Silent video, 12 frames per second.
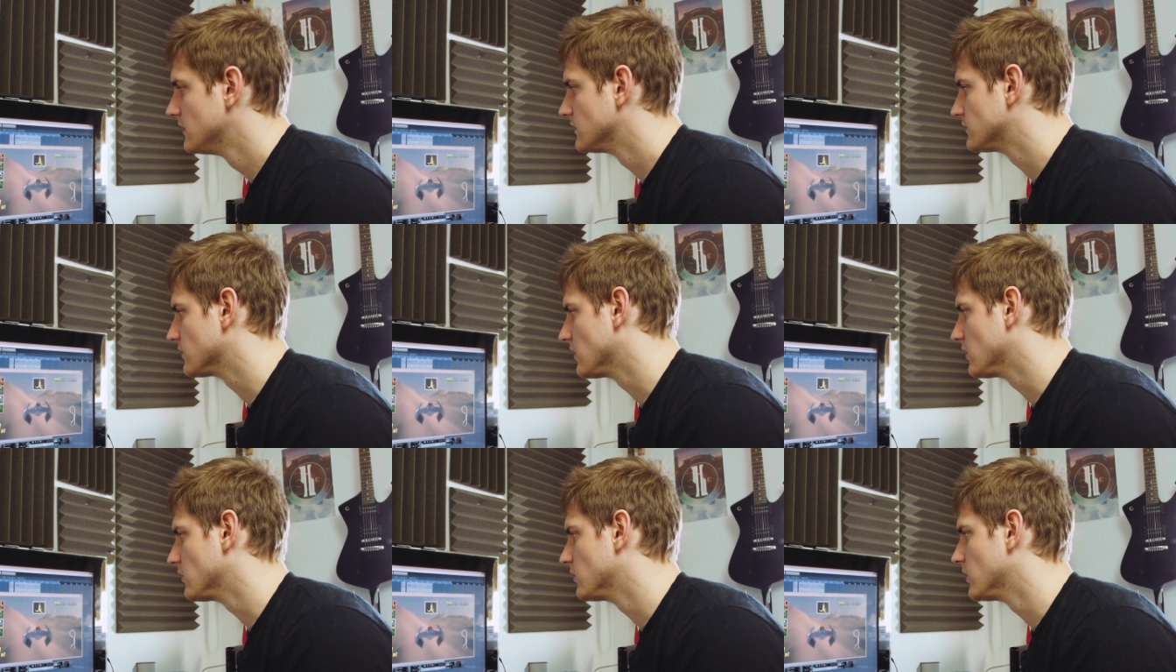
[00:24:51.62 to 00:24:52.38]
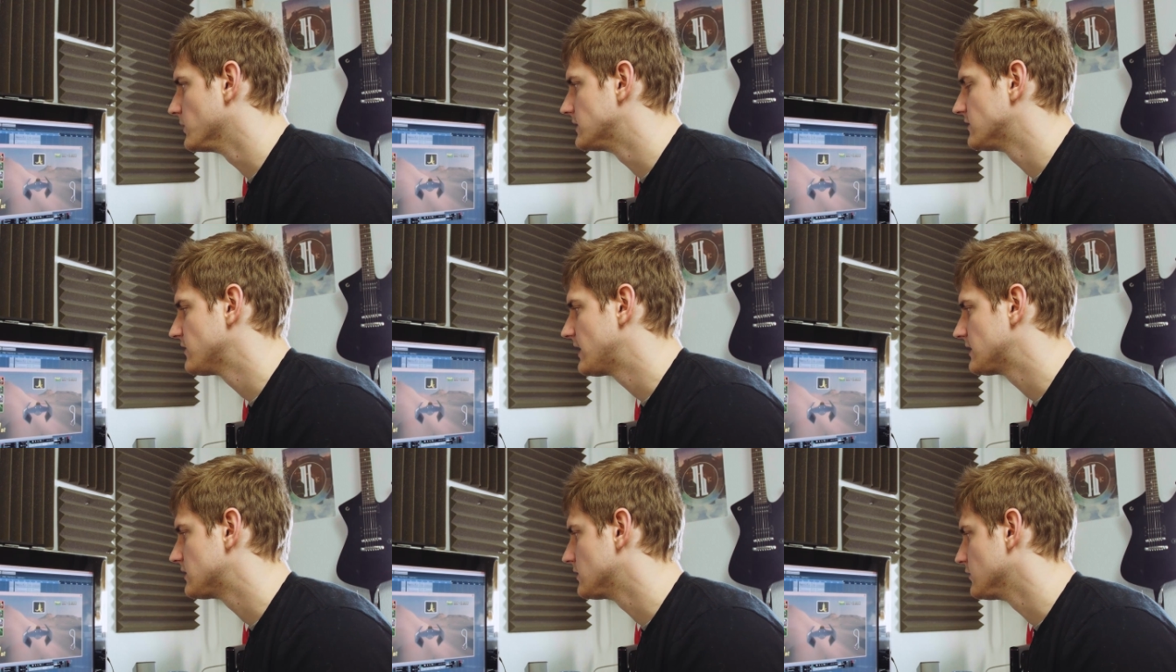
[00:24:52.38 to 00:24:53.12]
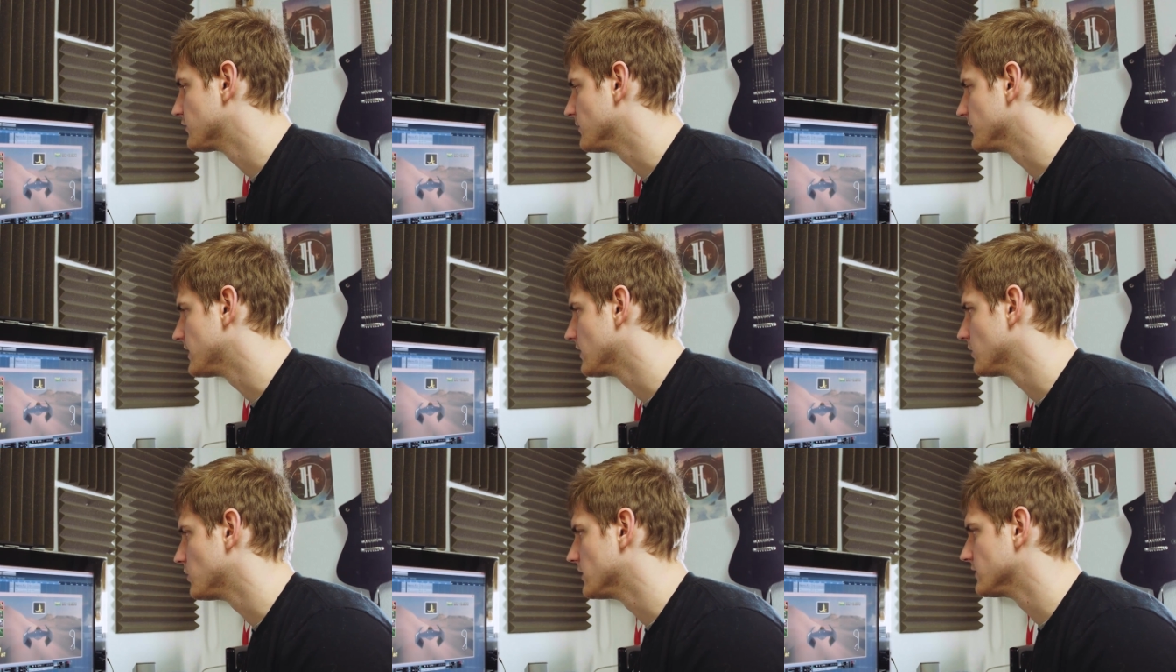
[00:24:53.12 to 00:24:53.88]
So what we decided to do from
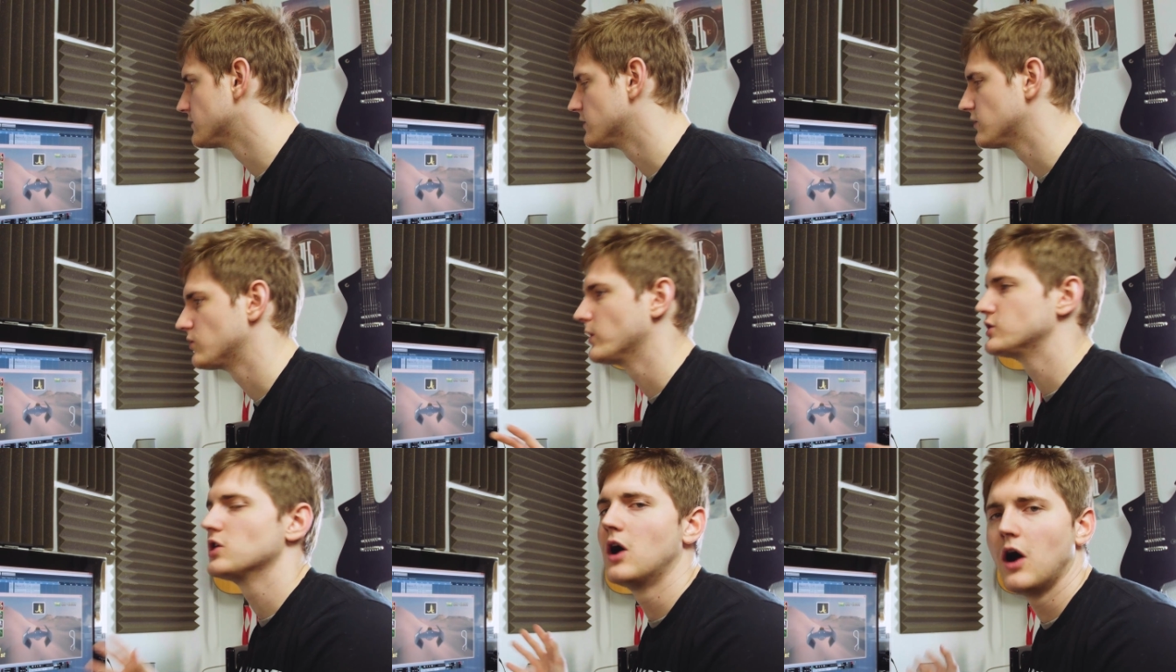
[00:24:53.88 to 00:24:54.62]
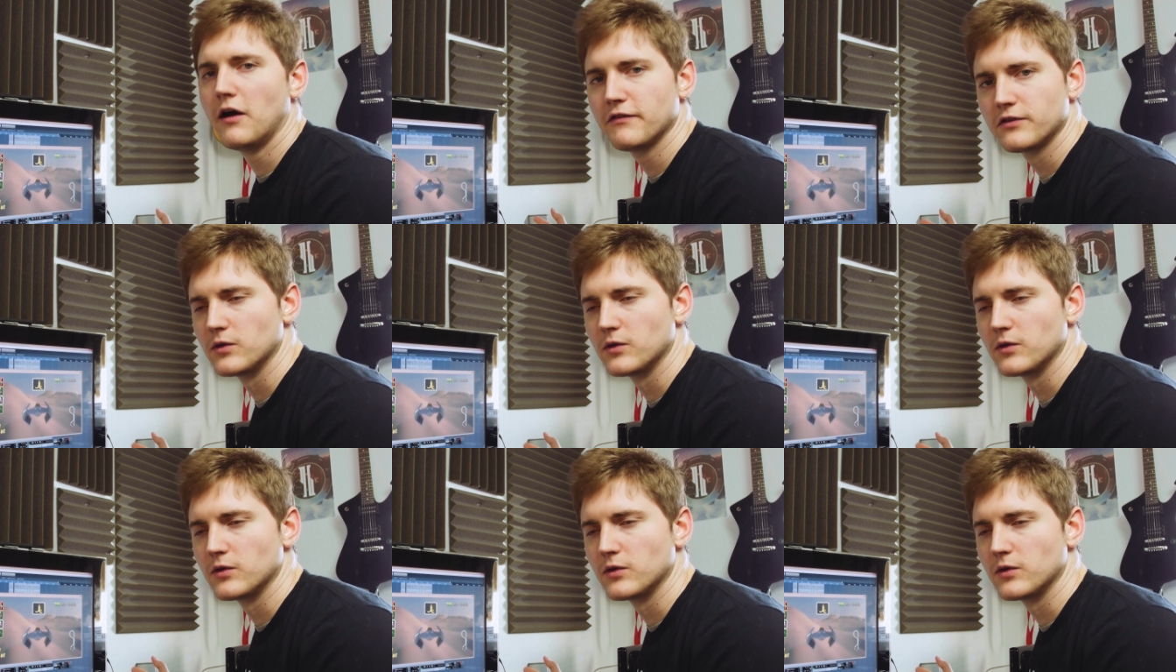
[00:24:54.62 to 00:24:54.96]
there was to switch off.